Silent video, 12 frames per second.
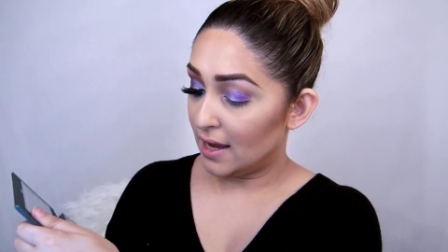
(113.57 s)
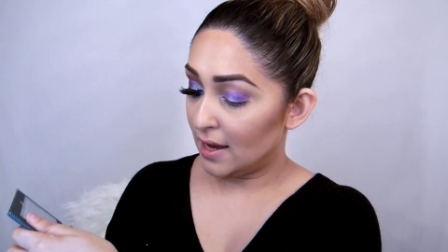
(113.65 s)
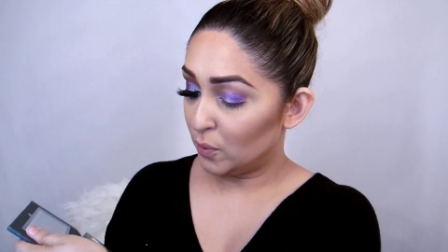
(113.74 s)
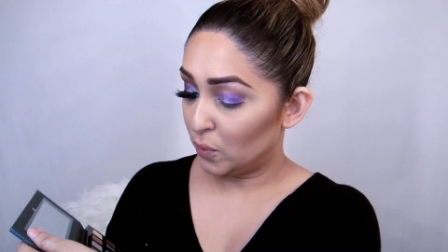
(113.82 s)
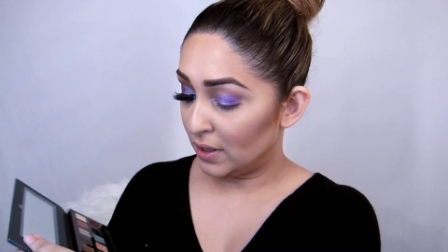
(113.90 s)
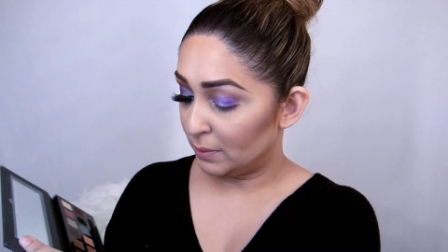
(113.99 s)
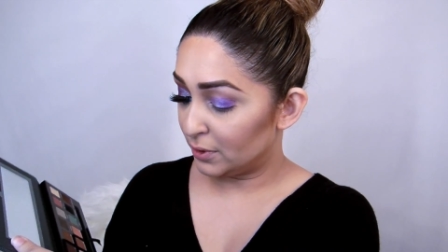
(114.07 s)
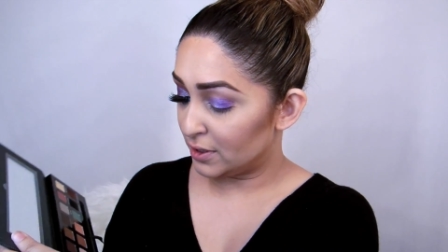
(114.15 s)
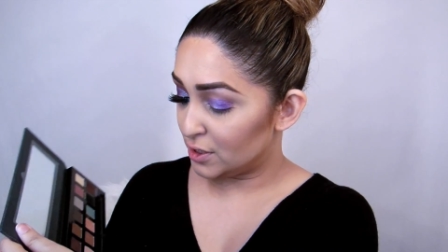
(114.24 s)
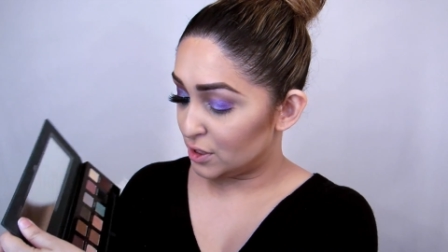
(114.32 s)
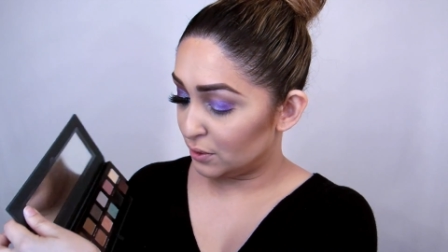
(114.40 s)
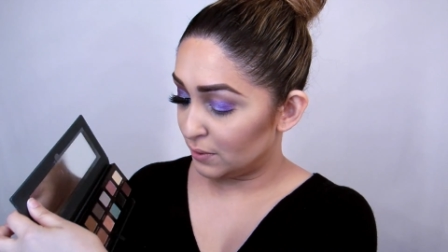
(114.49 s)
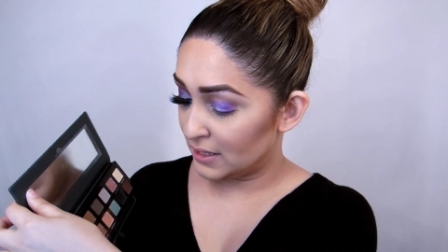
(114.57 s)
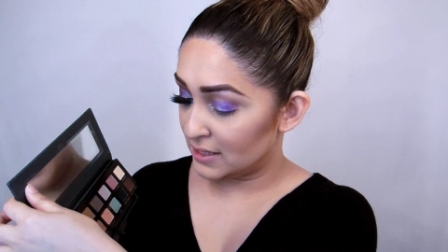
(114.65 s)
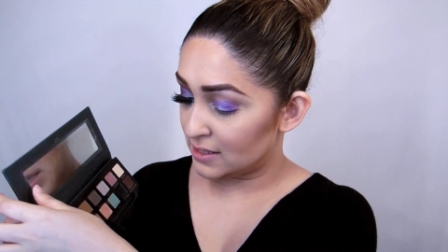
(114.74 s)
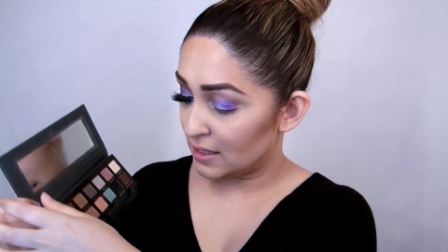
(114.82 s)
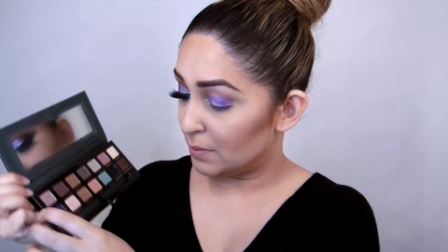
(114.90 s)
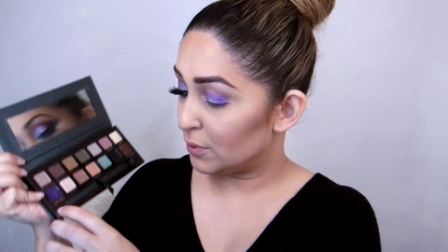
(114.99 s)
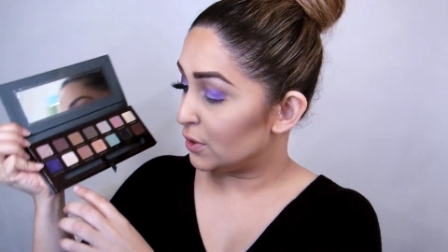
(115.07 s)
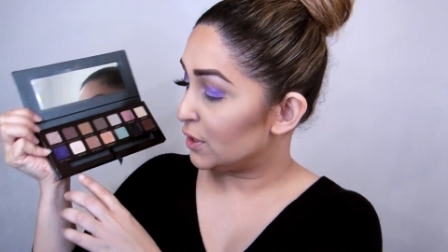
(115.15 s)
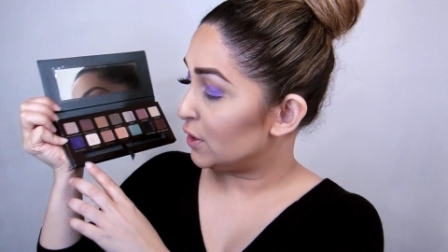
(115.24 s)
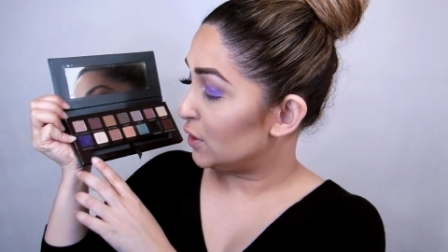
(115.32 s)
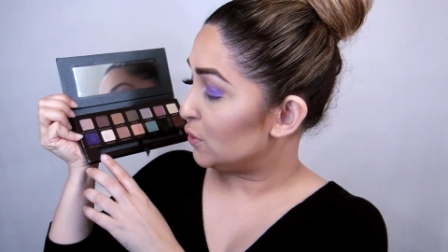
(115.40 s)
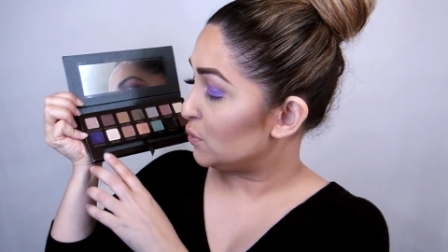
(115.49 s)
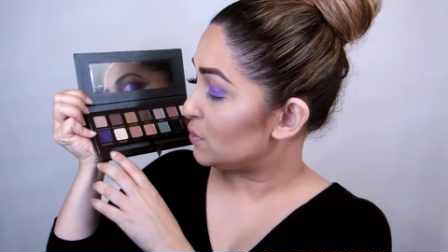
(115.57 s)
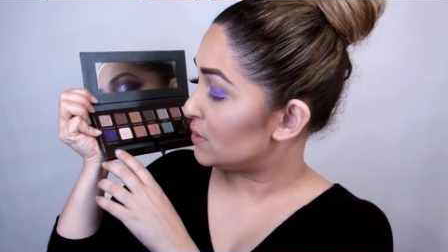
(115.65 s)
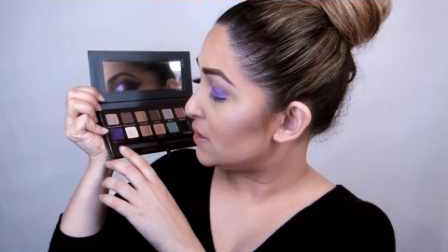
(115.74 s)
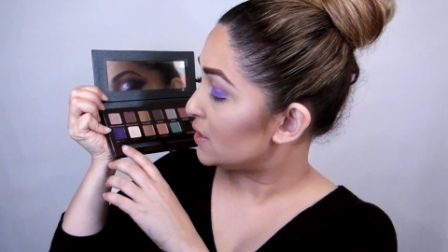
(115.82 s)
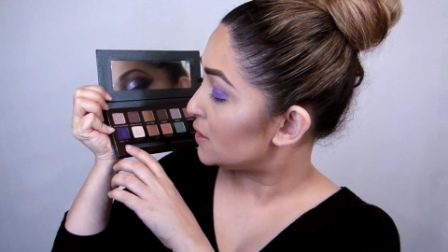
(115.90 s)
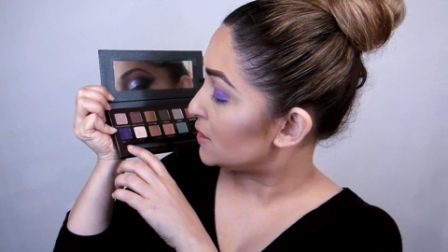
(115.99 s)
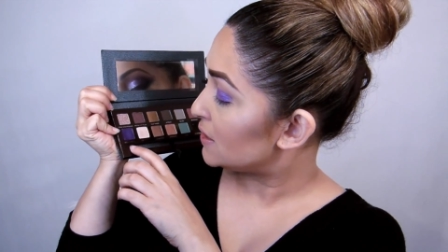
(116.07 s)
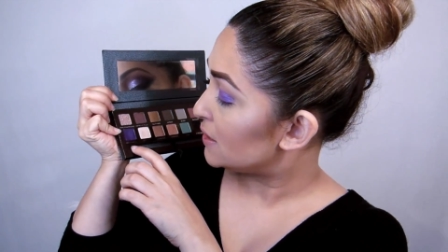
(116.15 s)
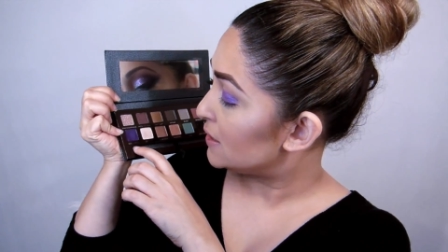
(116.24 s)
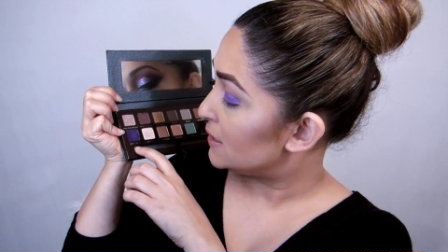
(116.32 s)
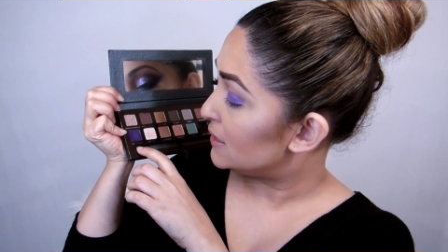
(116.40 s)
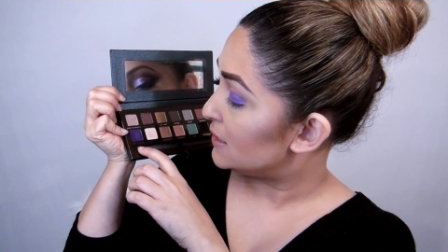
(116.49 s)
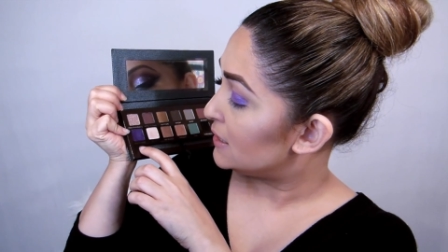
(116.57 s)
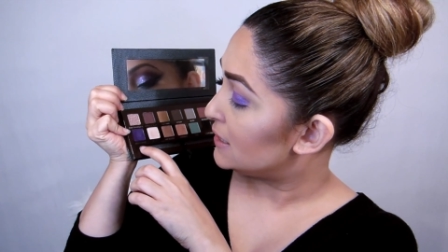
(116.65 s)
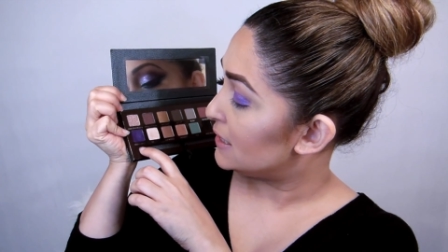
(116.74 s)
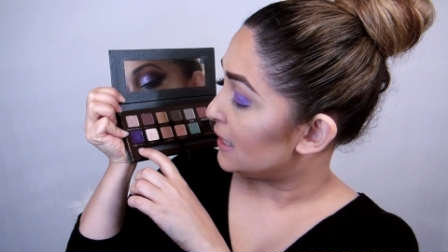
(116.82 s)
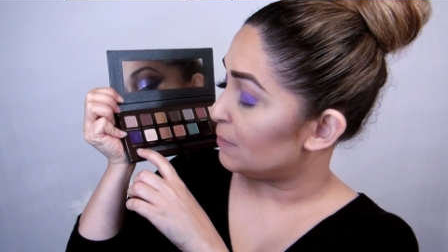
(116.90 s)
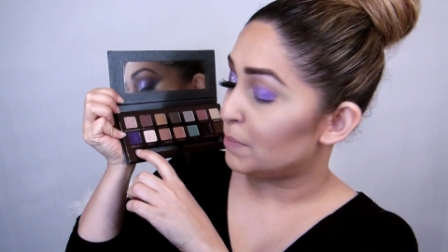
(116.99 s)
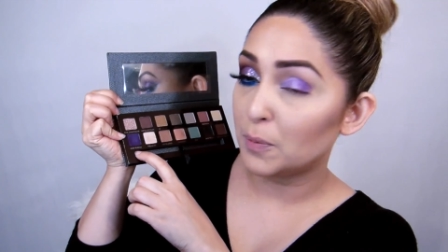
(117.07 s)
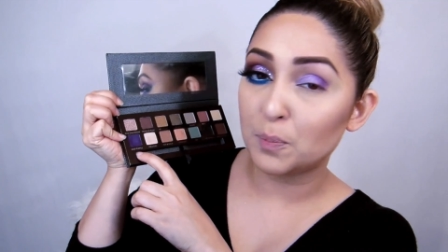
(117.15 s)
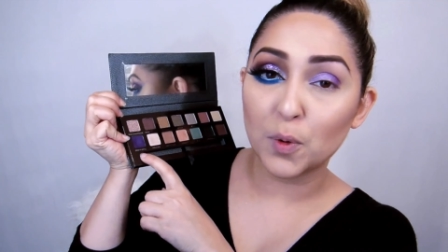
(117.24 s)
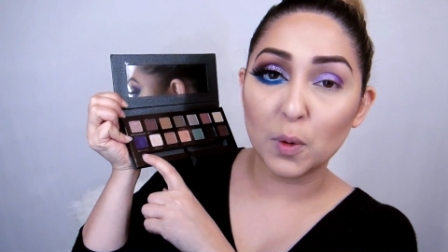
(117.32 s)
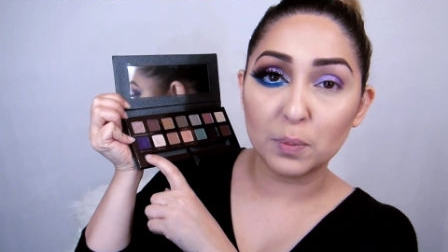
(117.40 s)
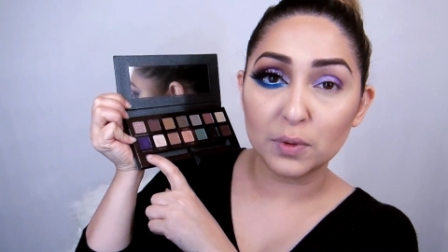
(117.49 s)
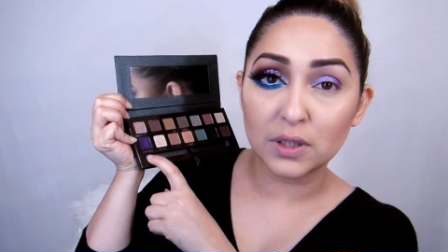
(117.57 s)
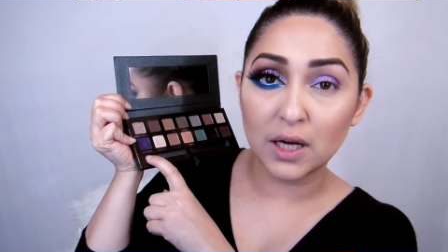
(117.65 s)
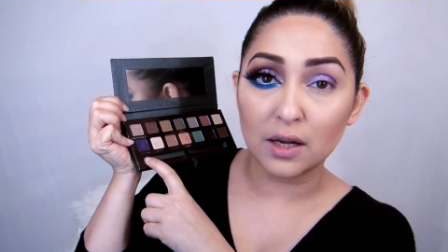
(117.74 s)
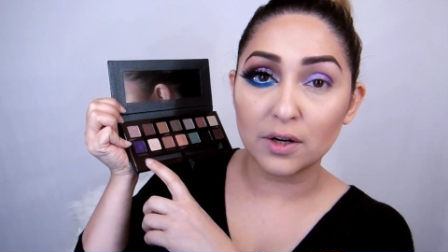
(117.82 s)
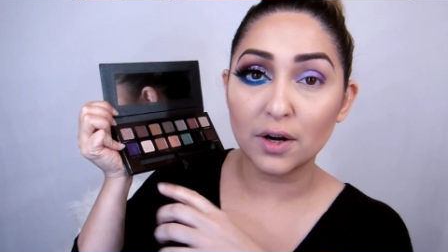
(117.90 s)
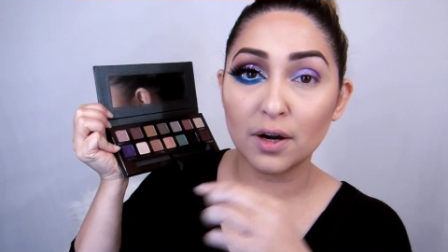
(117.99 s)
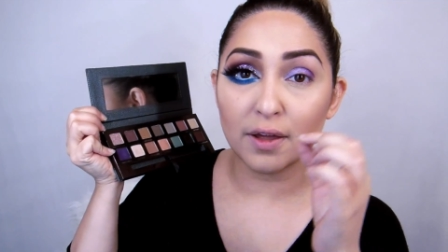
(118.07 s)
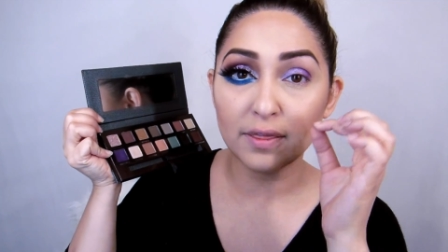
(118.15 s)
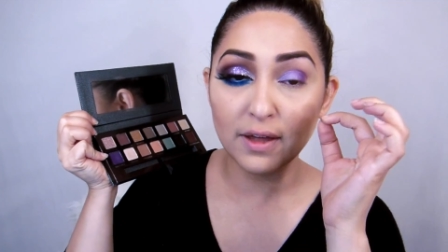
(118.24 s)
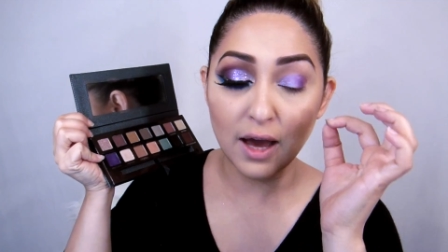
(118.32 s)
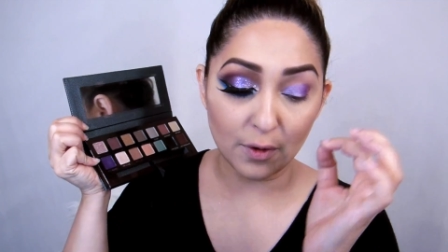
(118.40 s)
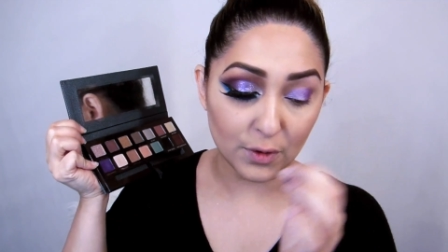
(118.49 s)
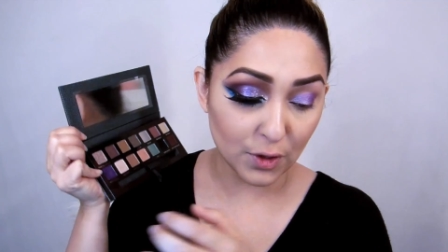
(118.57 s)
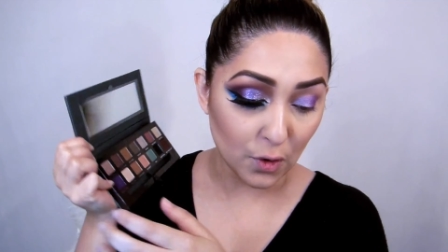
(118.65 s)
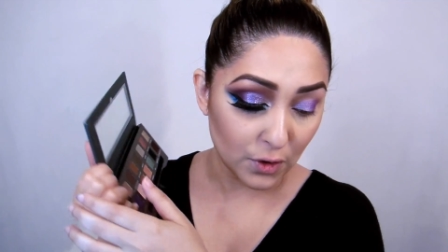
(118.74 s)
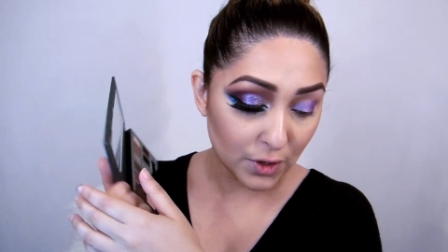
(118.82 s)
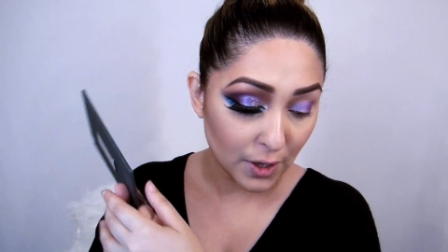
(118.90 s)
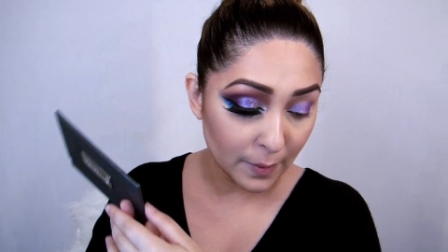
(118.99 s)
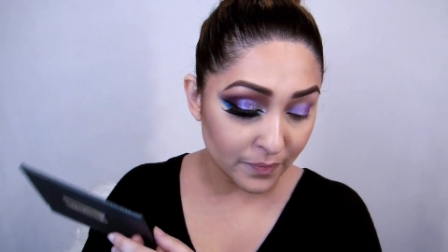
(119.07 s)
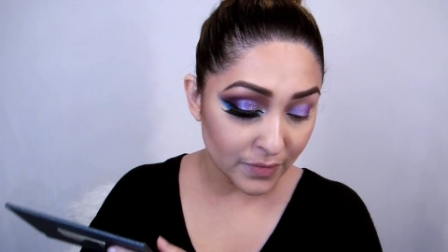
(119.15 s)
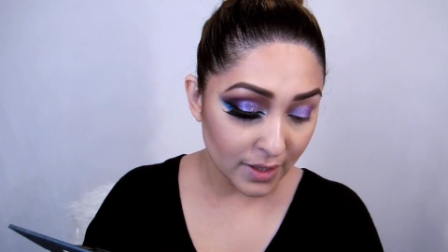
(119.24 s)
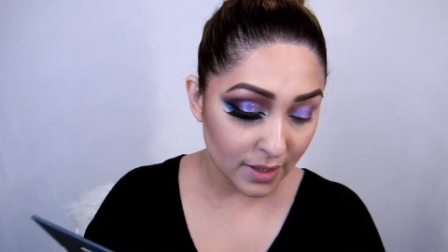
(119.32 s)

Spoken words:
And what I'm going to do is I'm going to use this deep purple color in the outer corner